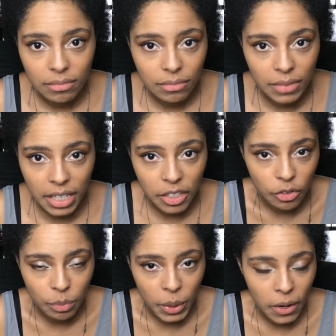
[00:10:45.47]
that
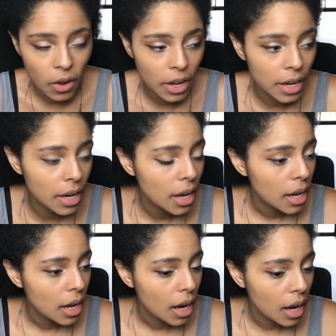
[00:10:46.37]
you've been on
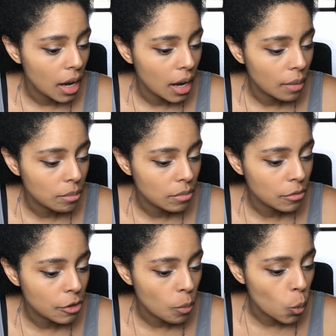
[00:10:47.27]

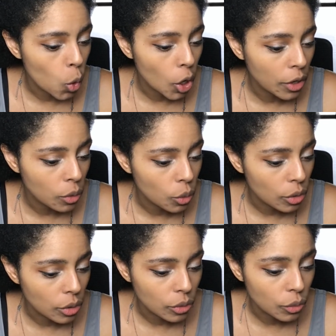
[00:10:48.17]
from work
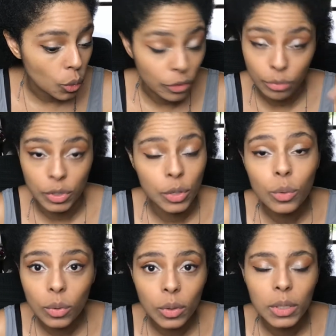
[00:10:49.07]
or from
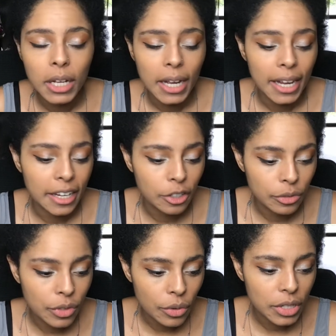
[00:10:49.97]
school, and
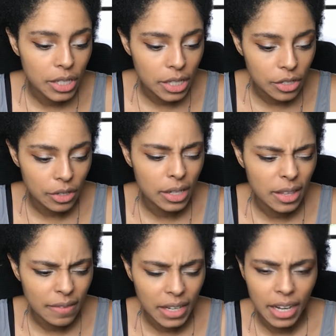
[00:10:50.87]
you've noticed that during
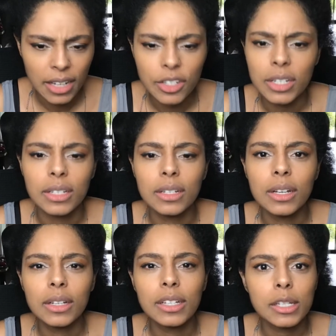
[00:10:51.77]
that vacation,
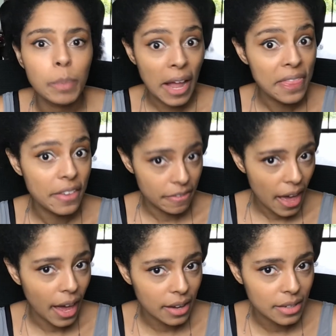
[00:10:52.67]
despite the
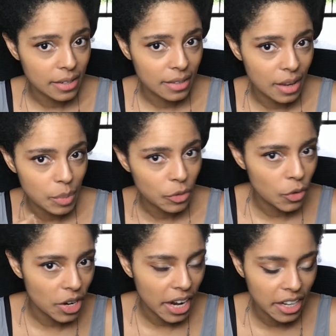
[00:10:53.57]
fact that
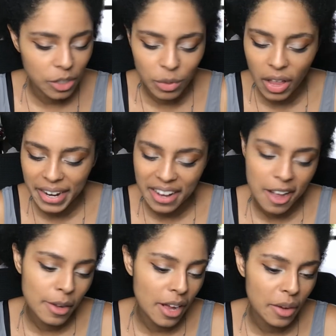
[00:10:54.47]
beforehand you were like,
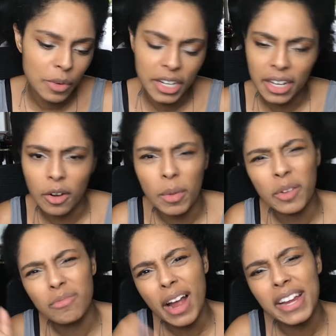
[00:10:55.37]
I want to get all my
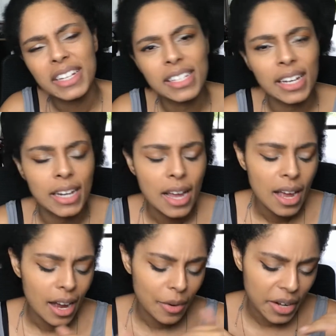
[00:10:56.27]
writing done,
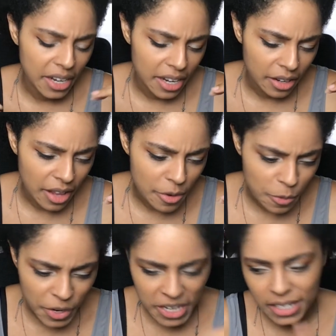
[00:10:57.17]
I want to get a lot of
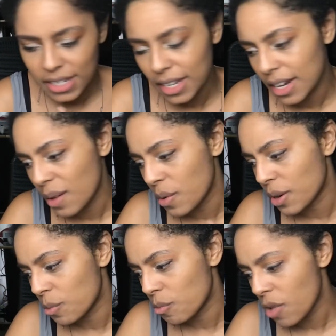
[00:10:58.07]
reading done, I want to
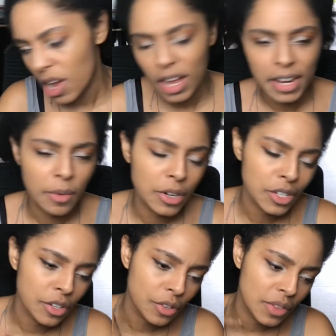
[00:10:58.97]
run, I want to
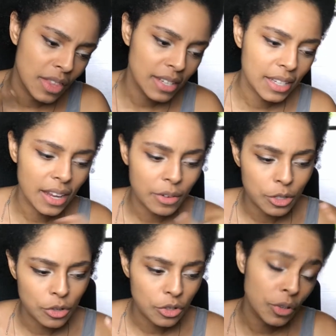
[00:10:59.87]
start doing this again, I want
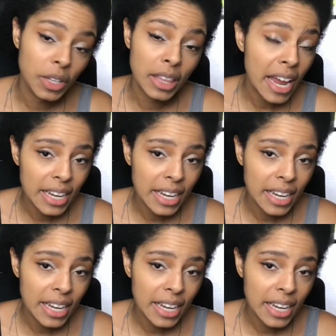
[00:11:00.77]
to start doing that